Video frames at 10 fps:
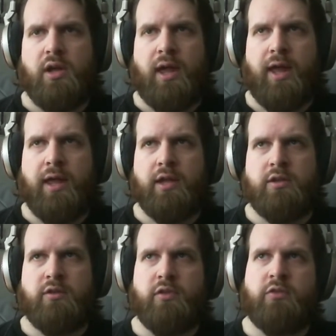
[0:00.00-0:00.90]

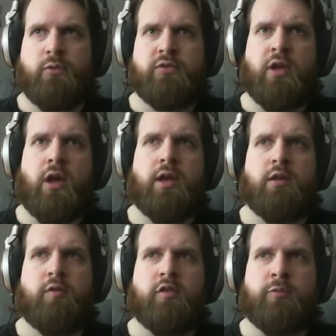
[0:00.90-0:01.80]
And this was kind
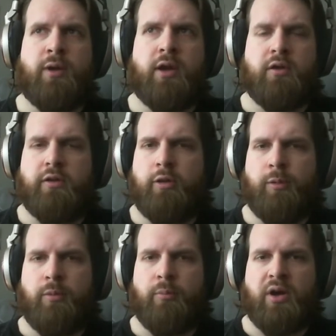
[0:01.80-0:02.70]
of inspired a little
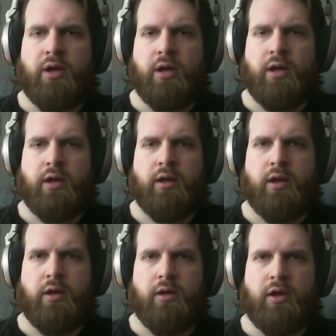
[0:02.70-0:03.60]
bit by
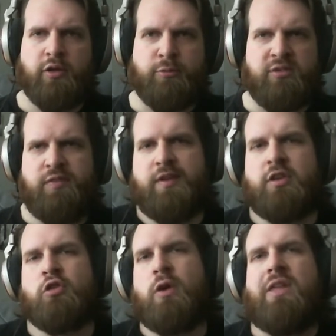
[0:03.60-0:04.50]
a specific
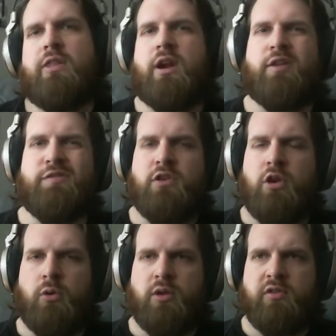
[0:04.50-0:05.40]
trend that I've
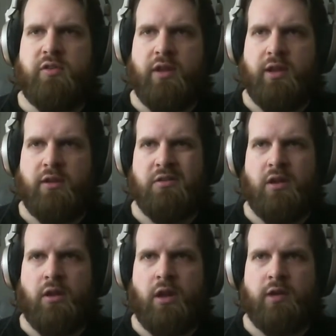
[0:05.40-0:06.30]
noticed in
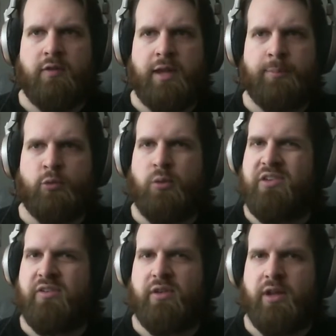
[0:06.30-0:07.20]
a lot of games
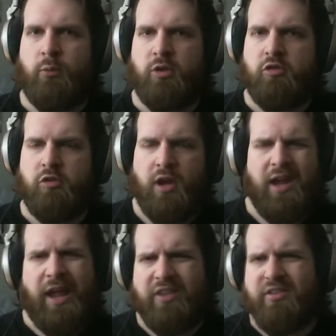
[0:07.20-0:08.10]
recently, which
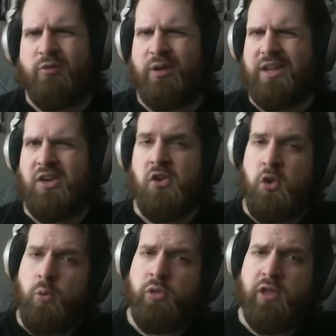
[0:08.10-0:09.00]
it's not really a
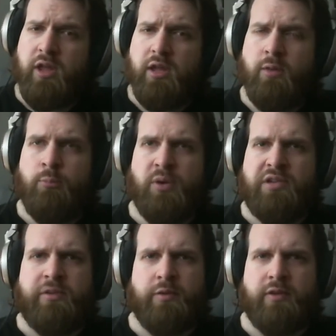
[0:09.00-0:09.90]
new thing, but
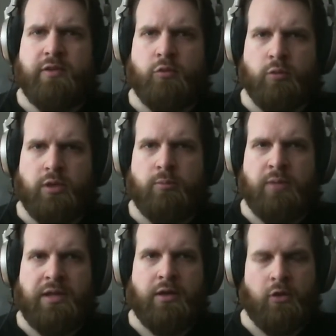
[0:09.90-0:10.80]
something that's really
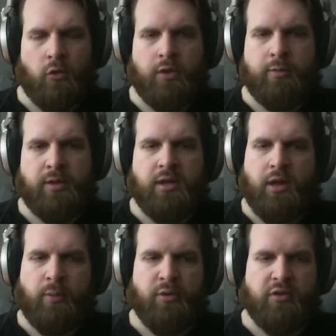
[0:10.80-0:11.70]
been annoying me a
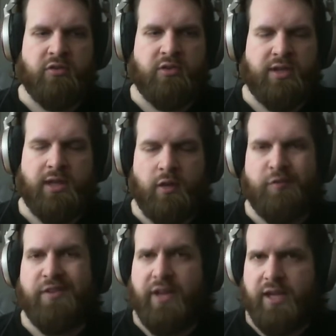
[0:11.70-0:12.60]
lot personally
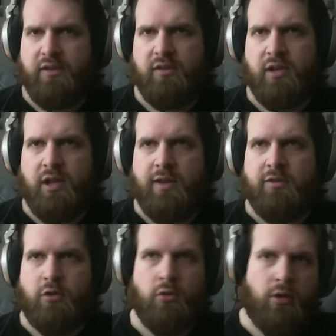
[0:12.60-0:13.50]
of late.
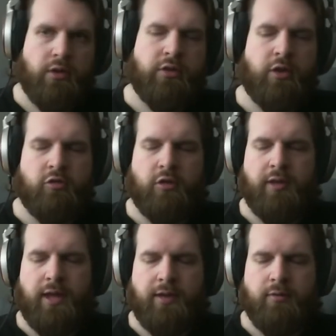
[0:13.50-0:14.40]
So I'll touch on
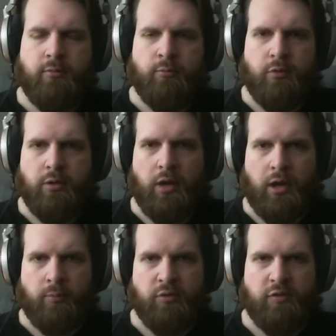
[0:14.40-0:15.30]

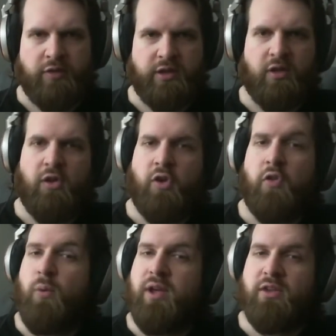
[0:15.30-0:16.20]
that briefly along
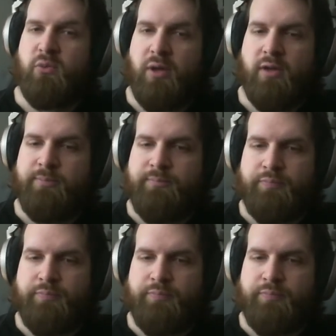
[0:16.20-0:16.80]
the way as well.